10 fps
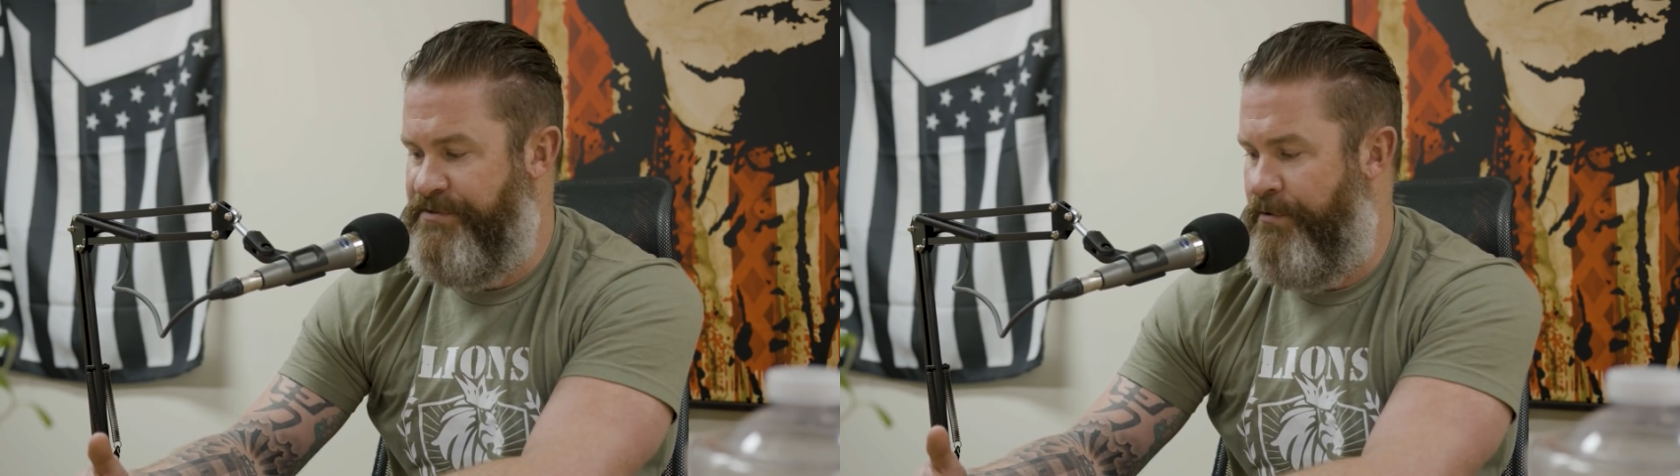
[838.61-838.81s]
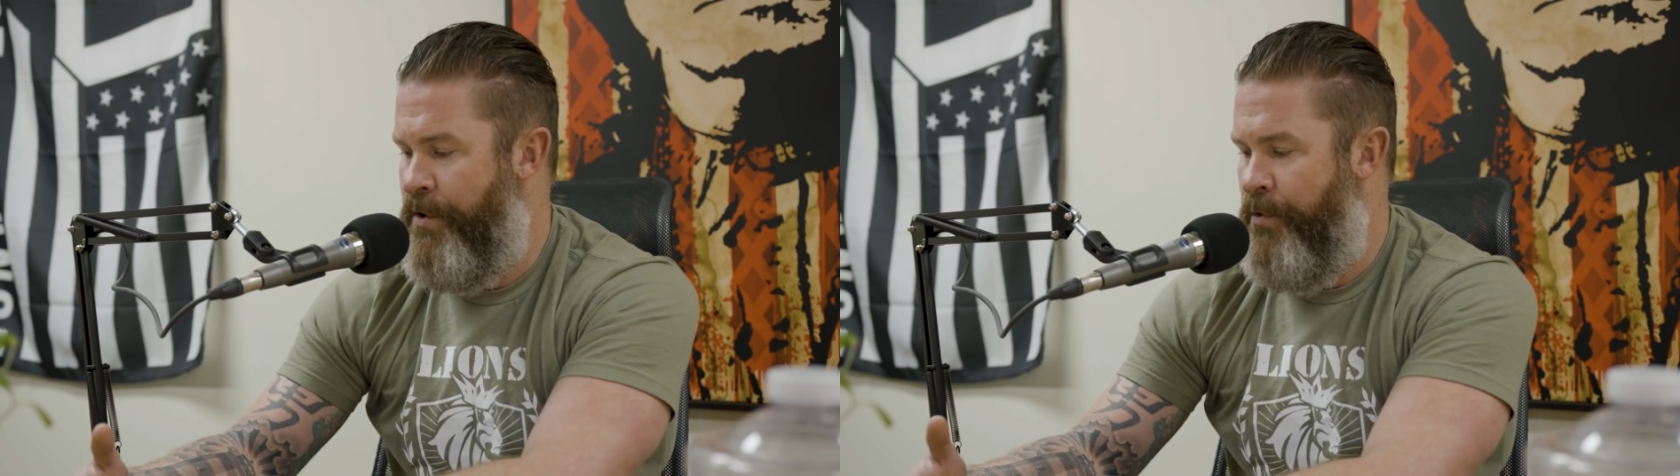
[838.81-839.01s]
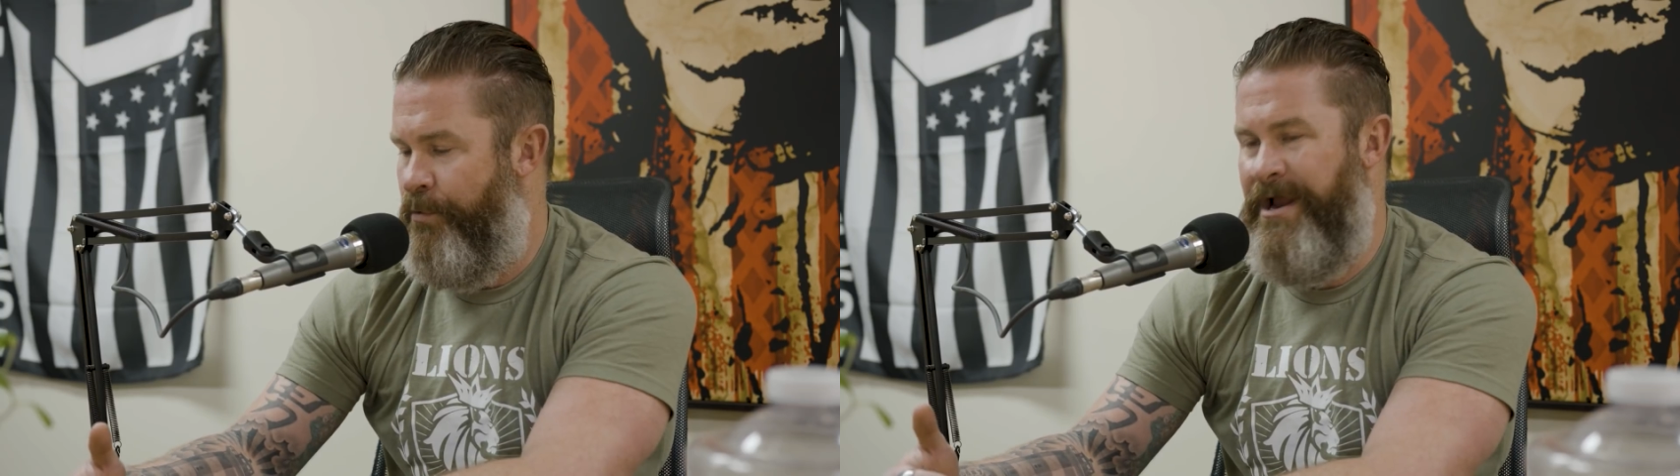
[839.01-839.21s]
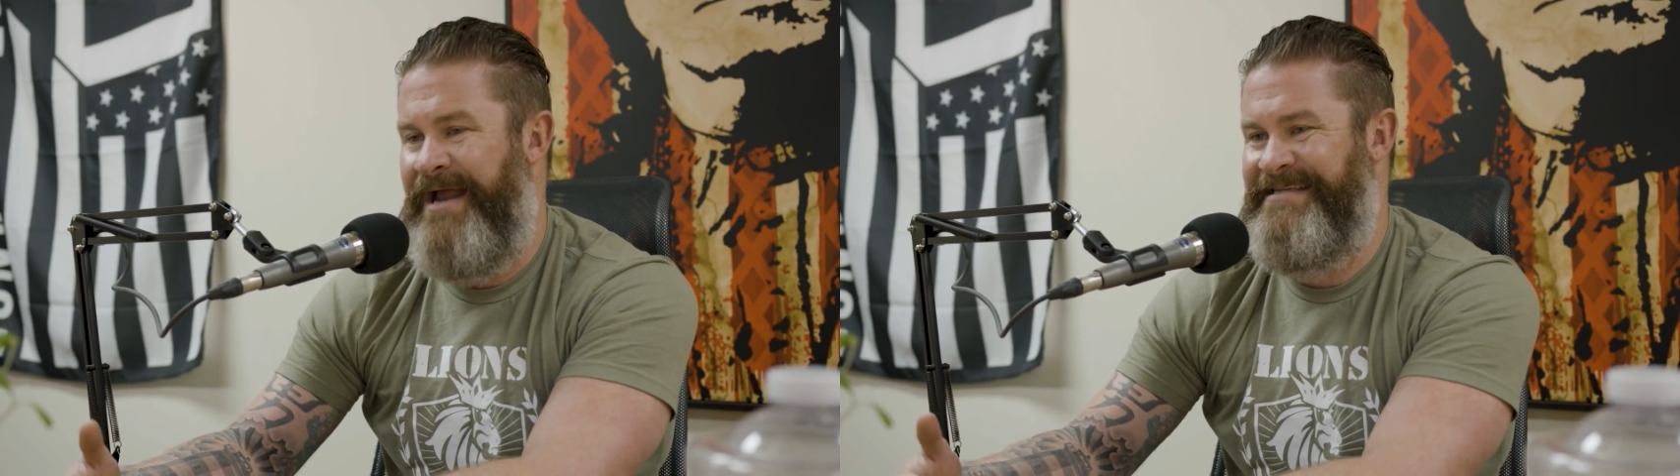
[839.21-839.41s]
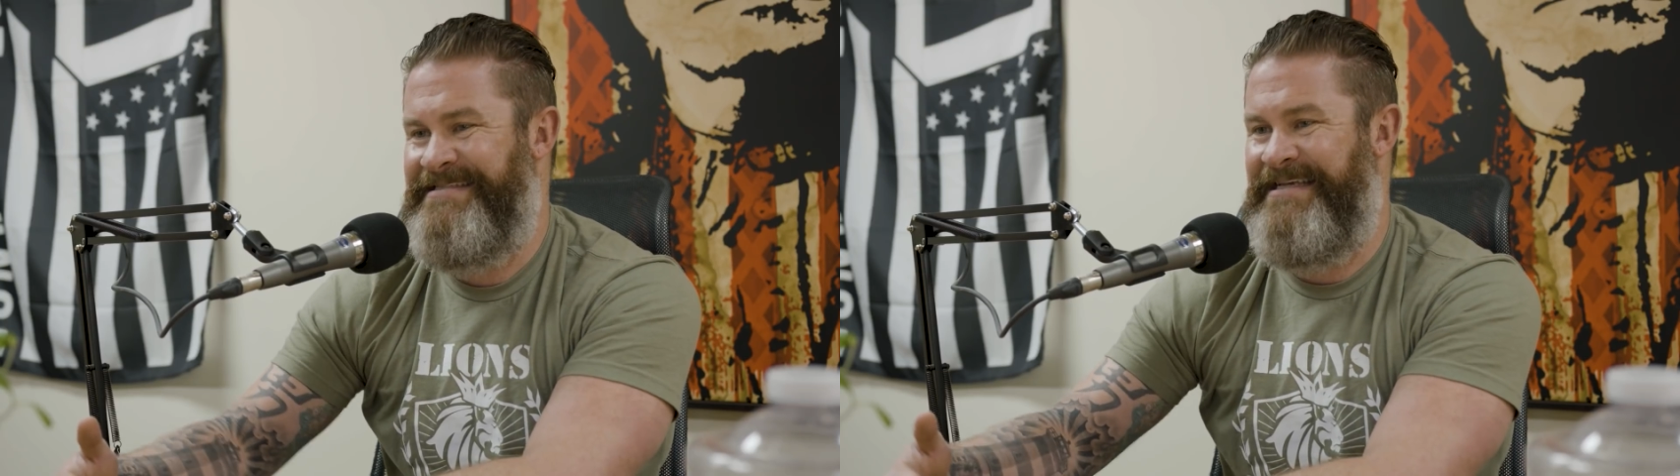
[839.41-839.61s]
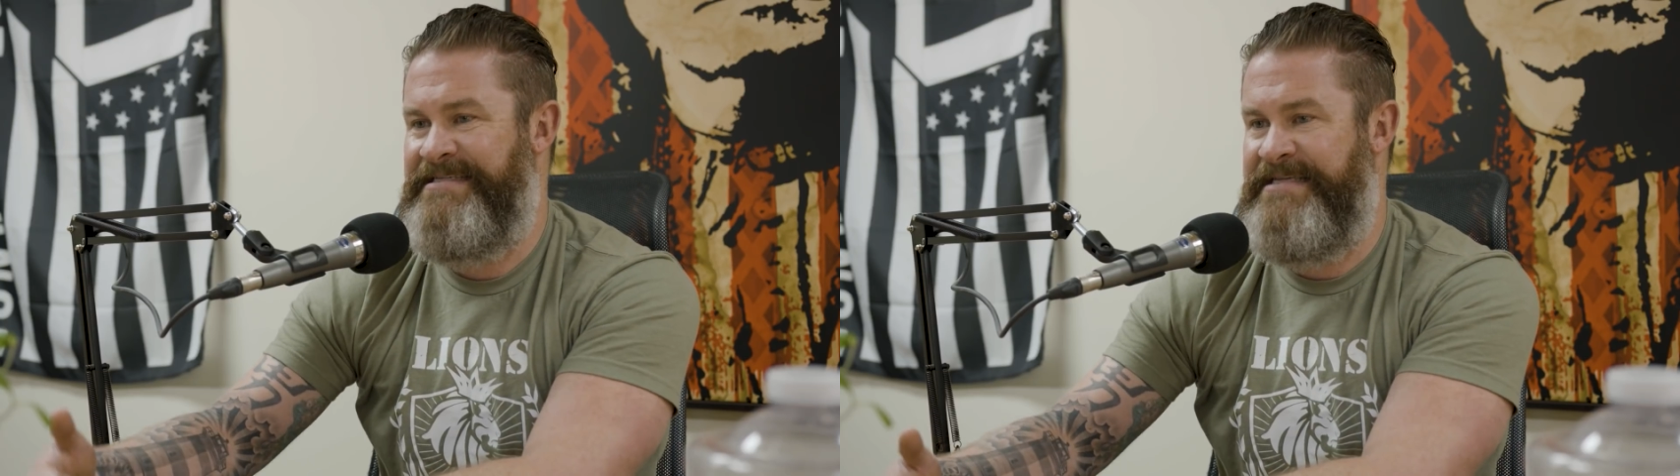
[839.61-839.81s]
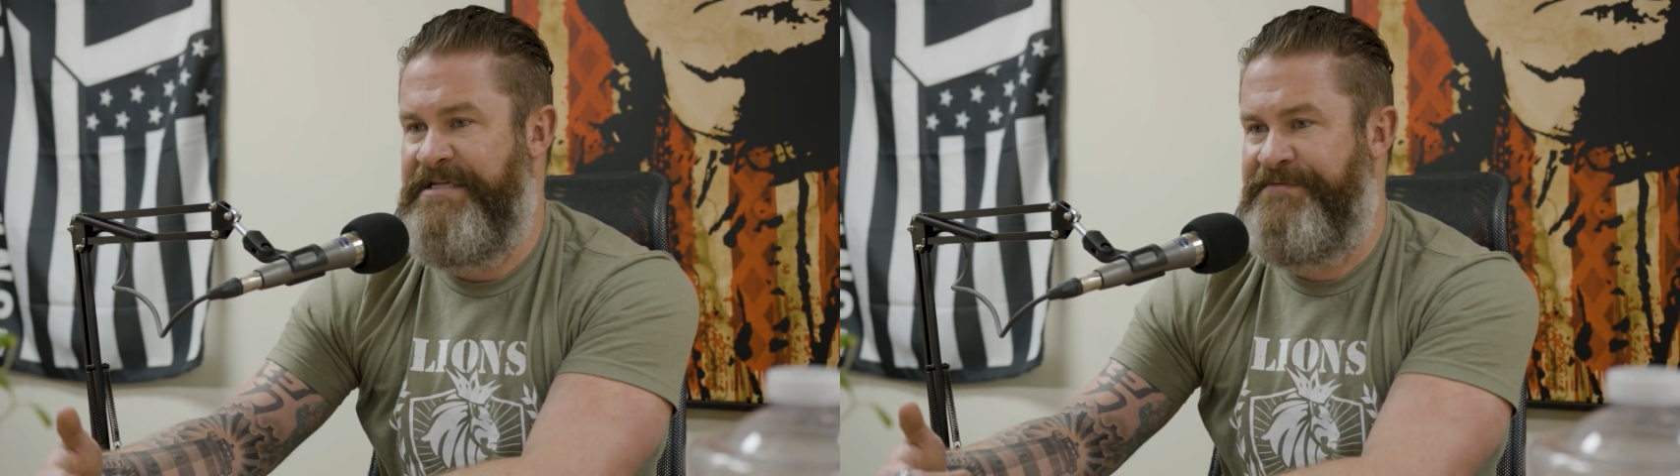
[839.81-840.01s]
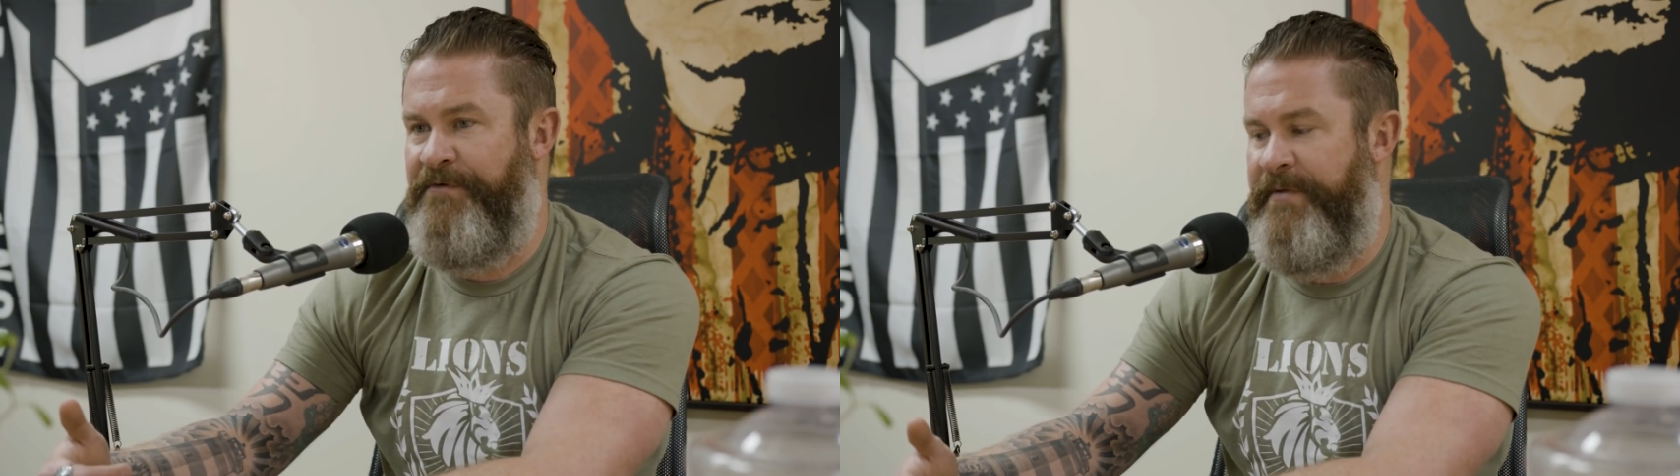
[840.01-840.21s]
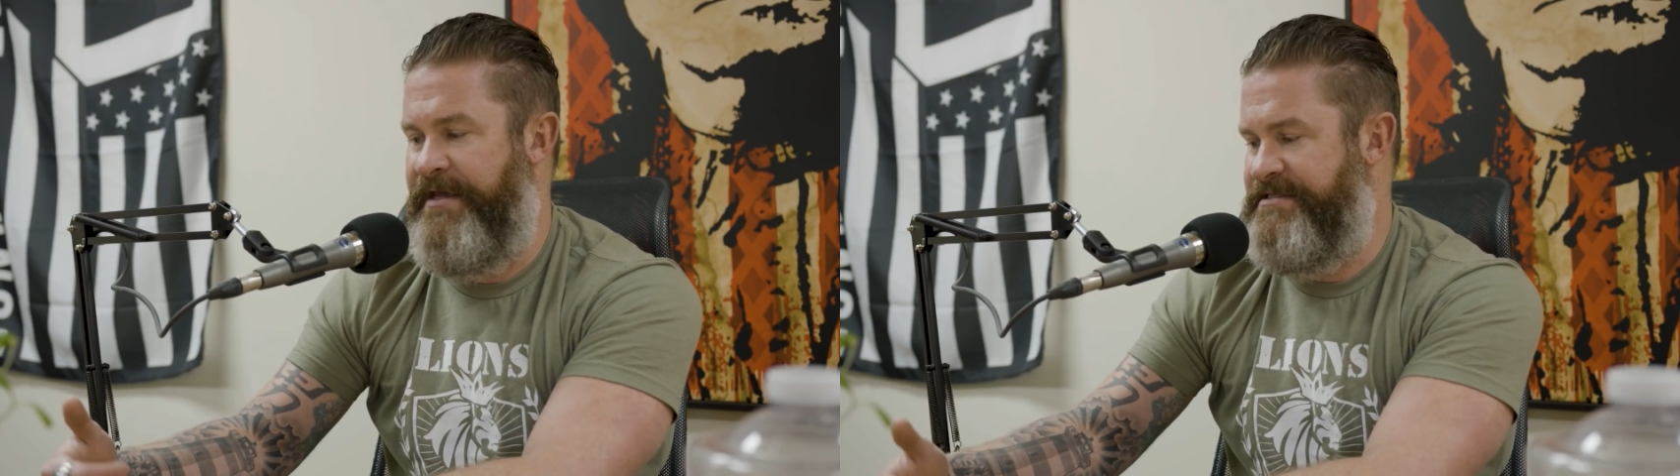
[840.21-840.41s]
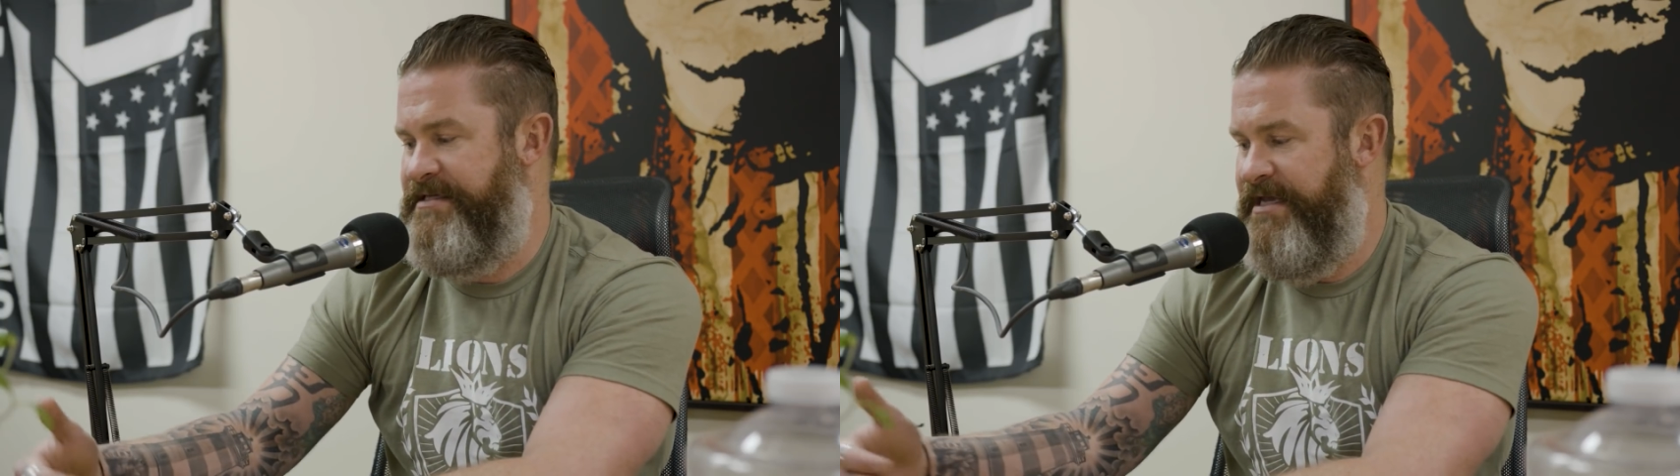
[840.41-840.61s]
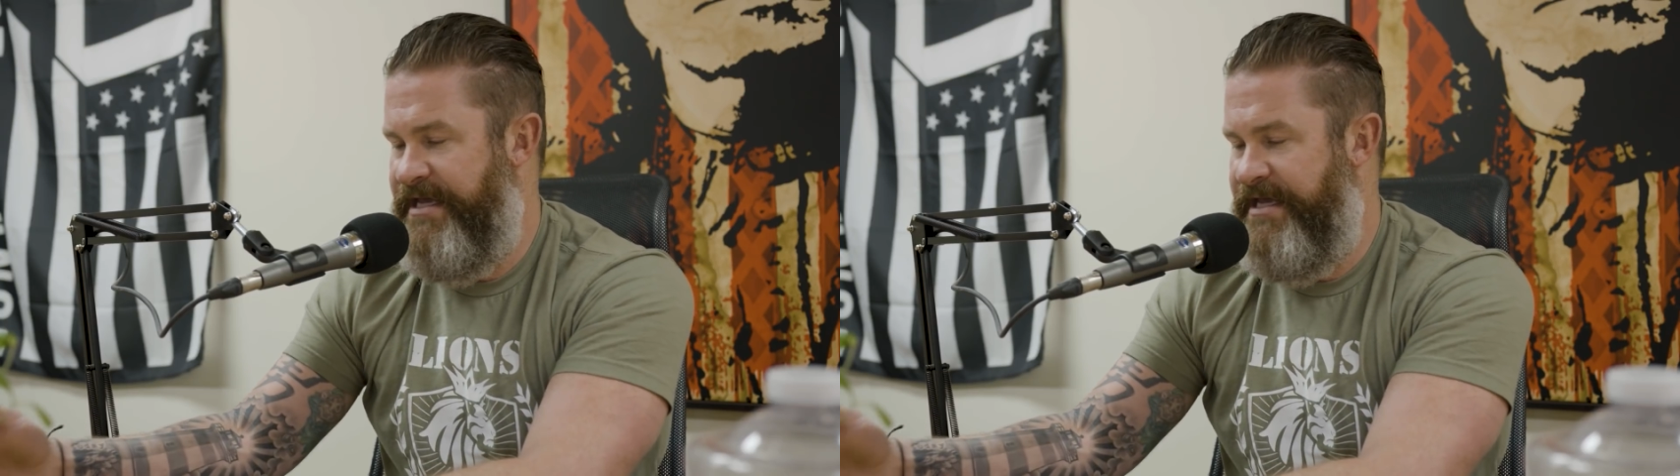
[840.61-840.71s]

or we're not as successful because